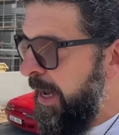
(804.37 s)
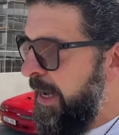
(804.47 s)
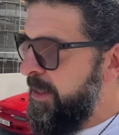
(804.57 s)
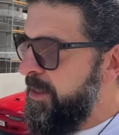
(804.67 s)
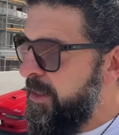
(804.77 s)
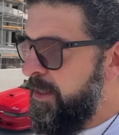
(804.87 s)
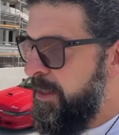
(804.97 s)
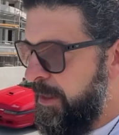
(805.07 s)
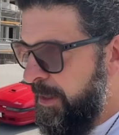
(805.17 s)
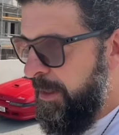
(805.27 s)
as
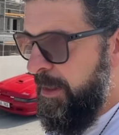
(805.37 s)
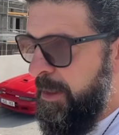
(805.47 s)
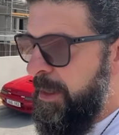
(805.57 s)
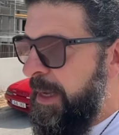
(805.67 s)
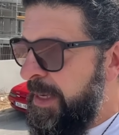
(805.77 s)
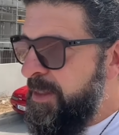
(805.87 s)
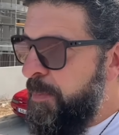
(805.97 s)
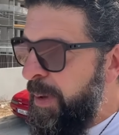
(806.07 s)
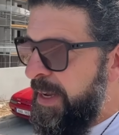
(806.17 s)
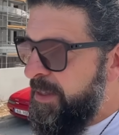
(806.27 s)
the
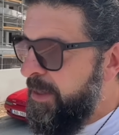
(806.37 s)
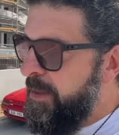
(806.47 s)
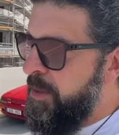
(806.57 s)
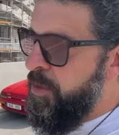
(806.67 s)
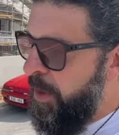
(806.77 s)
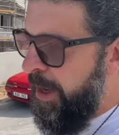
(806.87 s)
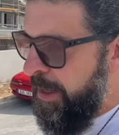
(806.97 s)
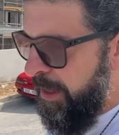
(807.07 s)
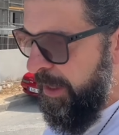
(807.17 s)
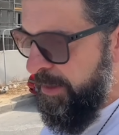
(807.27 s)
bait to try
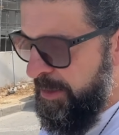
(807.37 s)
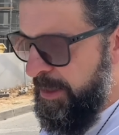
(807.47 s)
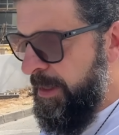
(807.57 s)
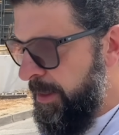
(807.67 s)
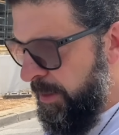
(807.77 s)
and get the